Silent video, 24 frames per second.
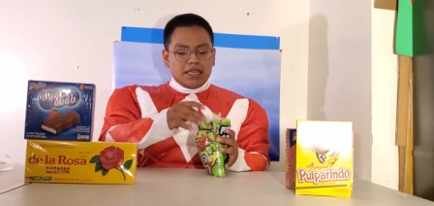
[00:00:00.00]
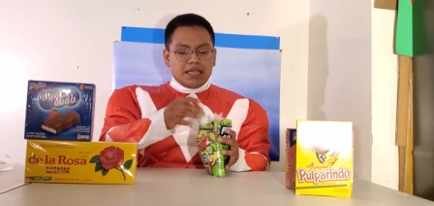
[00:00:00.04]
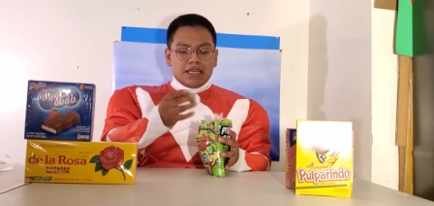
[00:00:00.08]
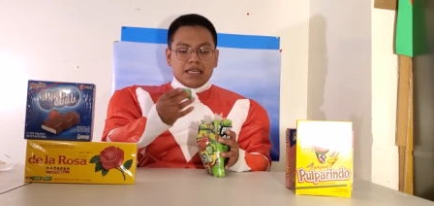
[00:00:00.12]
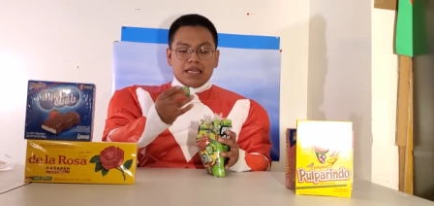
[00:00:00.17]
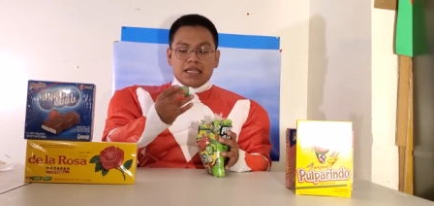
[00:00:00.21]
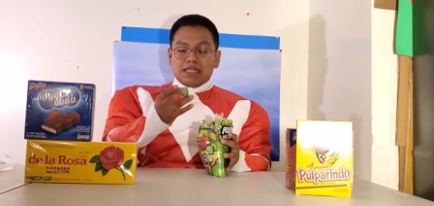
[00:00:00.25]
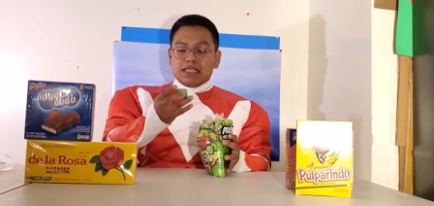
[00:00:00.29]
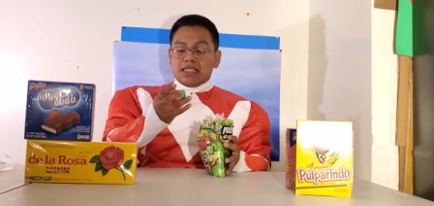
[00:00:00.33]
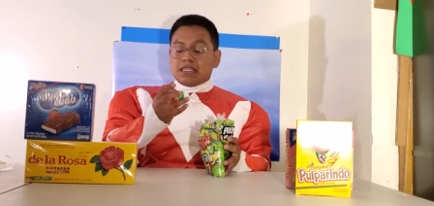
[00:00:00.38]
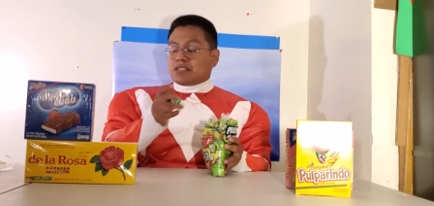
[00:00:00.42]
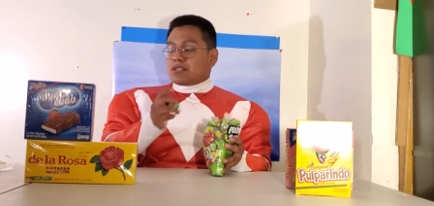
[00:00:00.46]

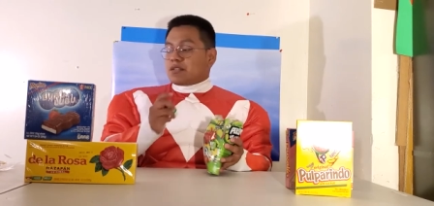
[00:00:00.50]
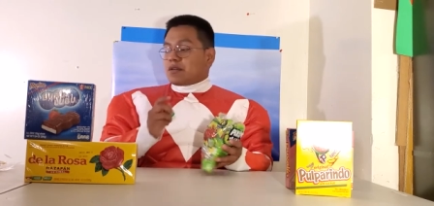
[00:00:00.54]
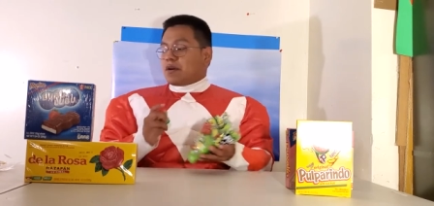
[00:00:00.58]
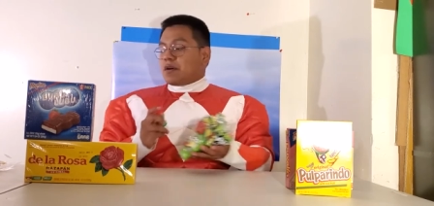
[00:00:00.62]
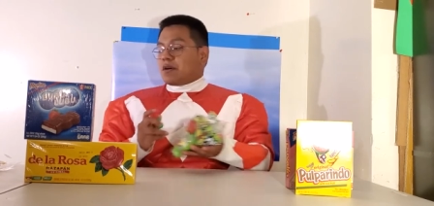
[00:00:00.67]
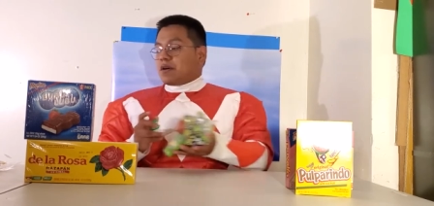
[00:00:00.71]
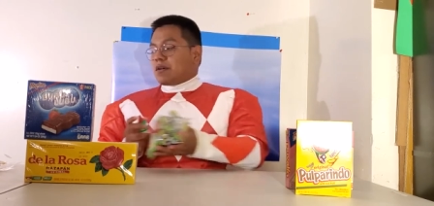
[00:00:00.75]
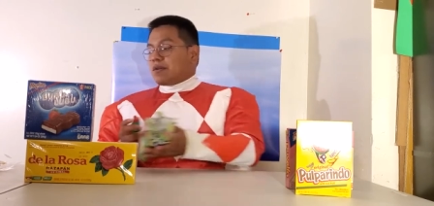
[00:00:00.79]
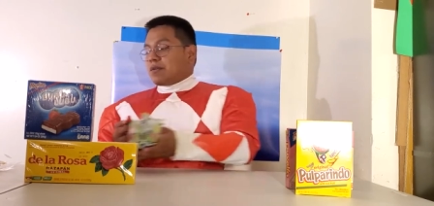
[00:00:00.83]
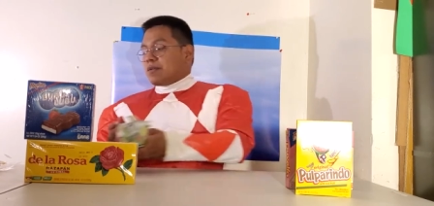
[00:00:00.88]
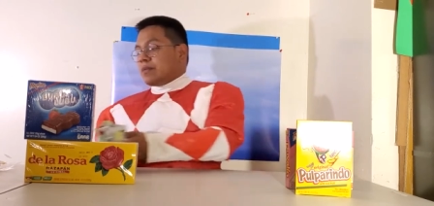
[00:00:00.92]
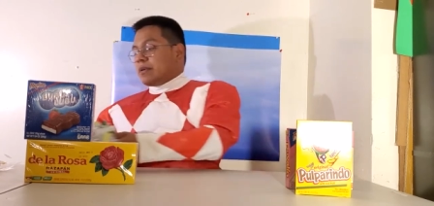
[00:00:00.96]
And these
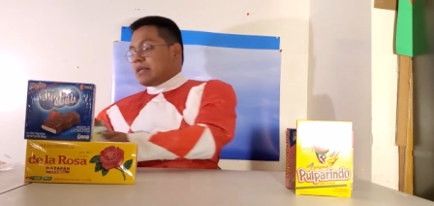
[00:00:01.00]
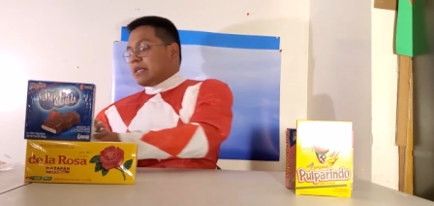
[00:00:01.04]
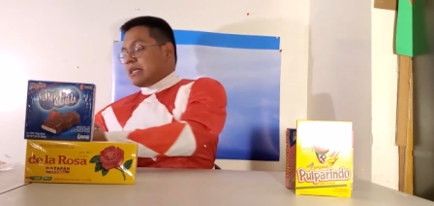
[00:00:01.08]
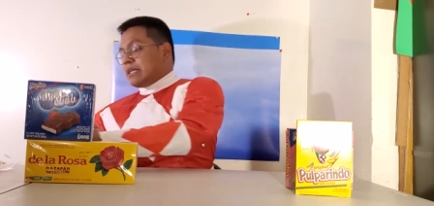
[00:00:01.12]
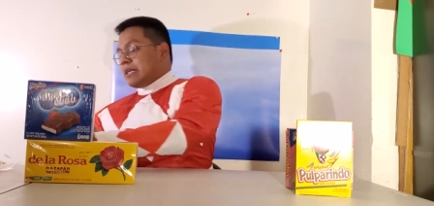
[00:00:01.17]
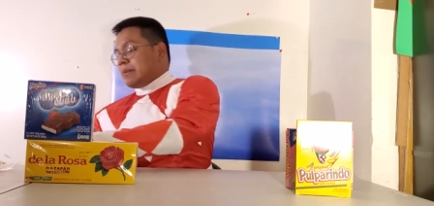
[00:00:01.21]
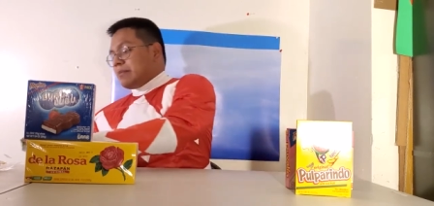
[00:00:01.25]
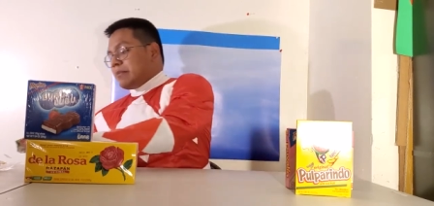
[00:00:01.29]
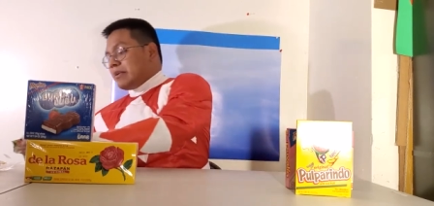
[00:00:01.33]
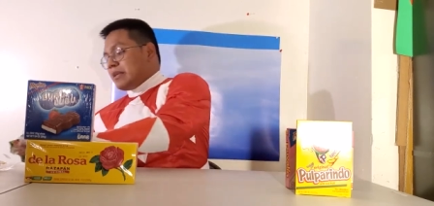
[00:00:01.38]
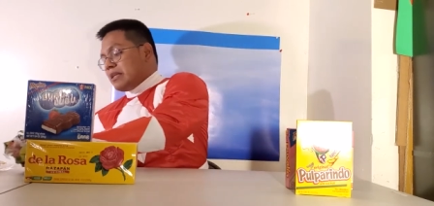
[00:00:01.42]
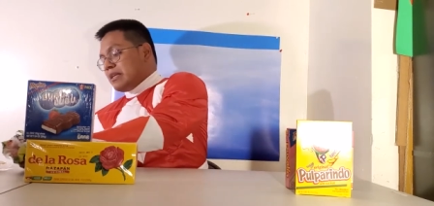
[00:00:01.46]
are really
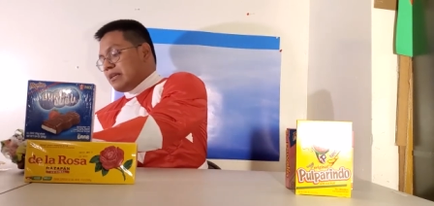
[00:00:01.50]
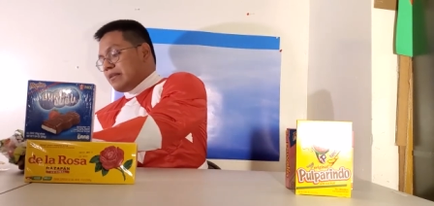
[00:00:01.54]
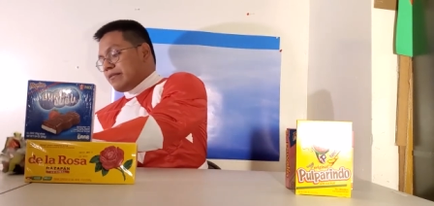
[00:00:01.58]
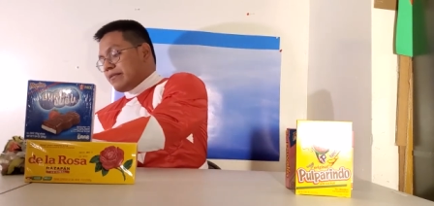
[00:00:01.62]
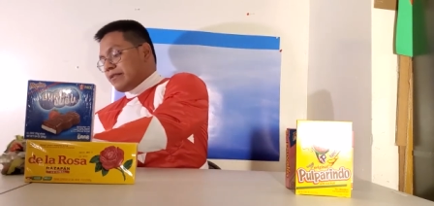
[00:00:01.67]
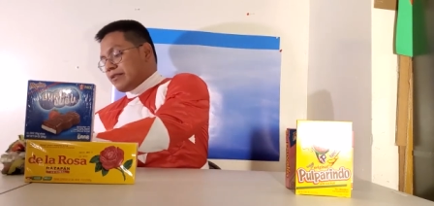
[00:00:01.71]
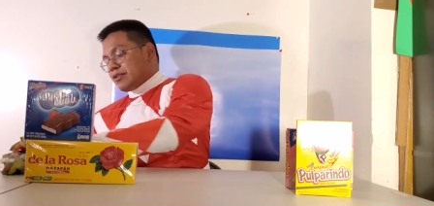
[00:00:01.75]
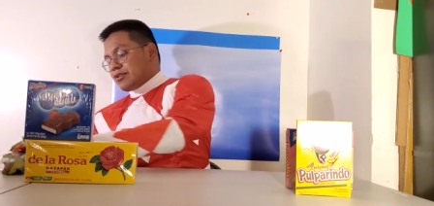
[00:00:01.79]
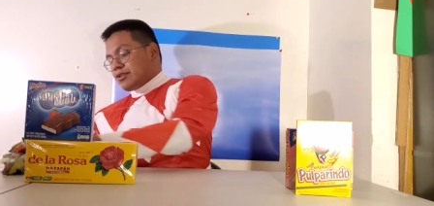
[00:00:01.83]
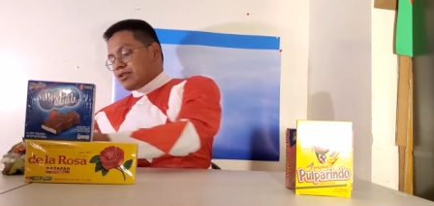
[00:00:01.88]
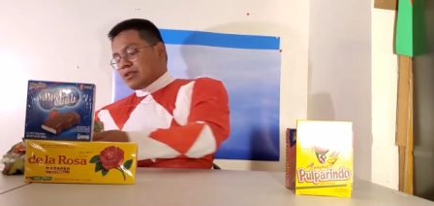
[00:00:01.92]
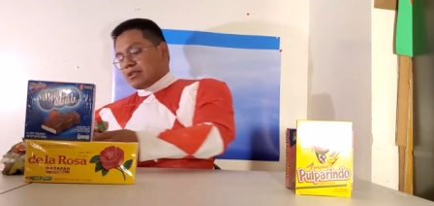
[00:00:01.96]
mini
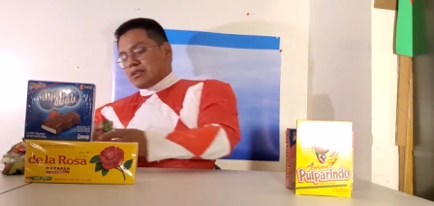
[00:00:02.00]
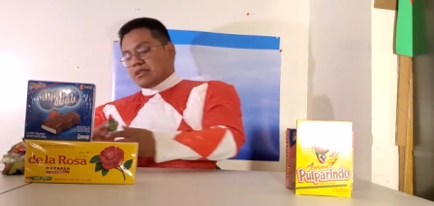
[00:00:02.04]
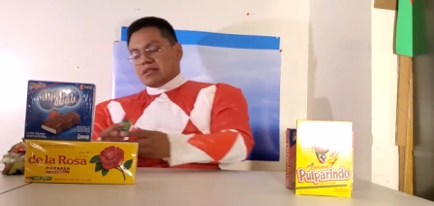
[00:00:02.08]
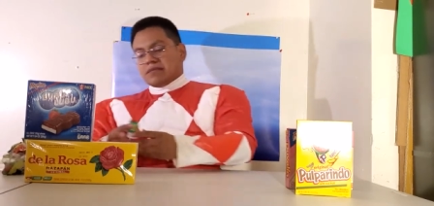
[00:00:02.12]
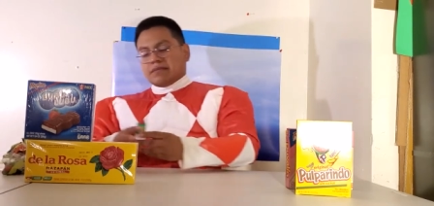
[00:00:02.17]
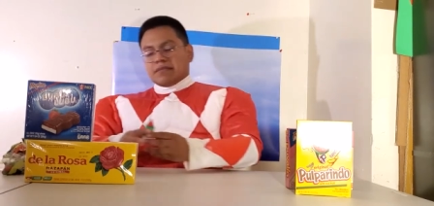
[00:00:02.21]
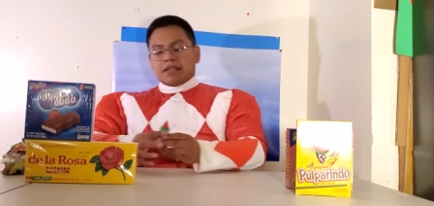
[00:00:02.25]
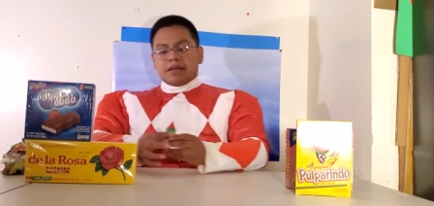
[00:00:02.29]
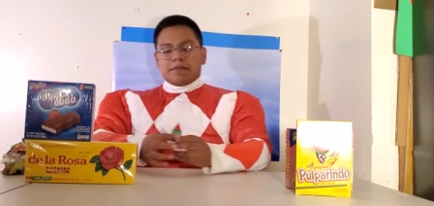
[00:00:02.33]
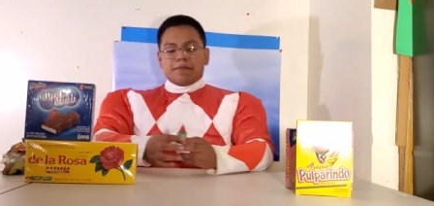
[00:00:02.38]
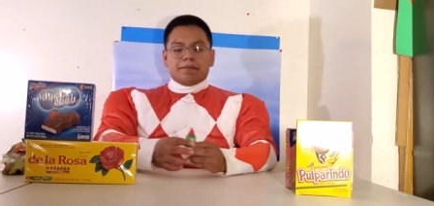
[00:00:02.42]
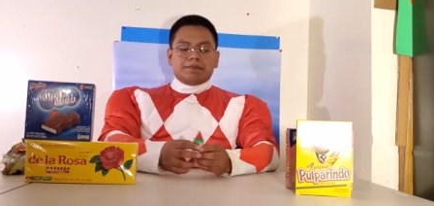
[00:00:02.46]
versions of
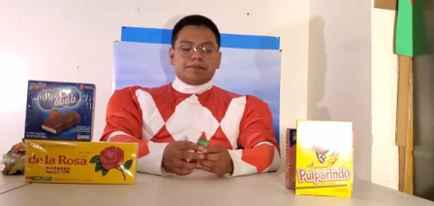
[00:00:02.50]
them.